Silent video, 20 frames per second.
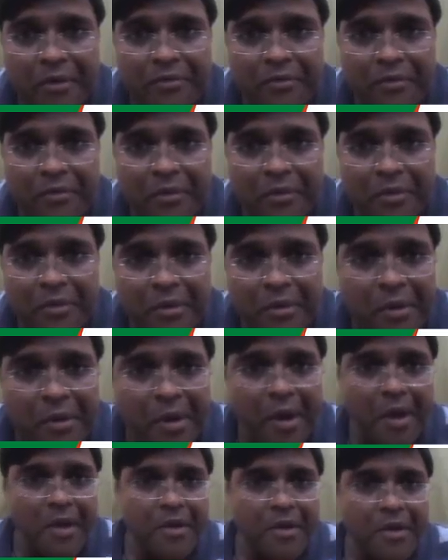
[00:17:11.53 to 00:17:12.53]

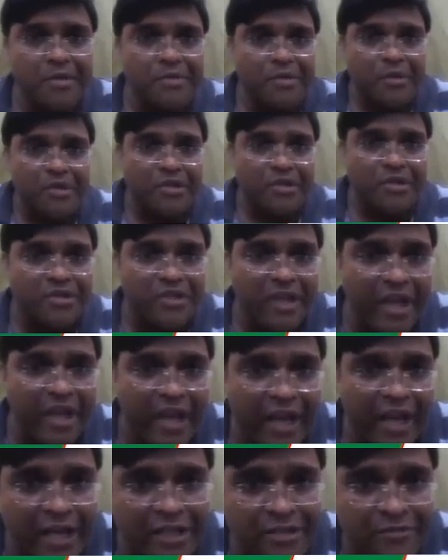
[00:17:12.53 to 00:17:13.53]
minus, let
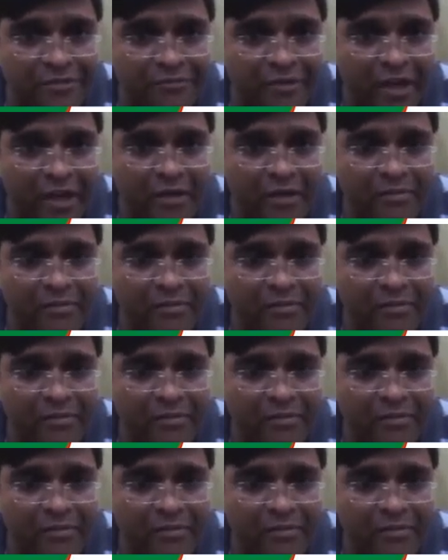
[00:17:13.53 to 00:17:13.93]
me see,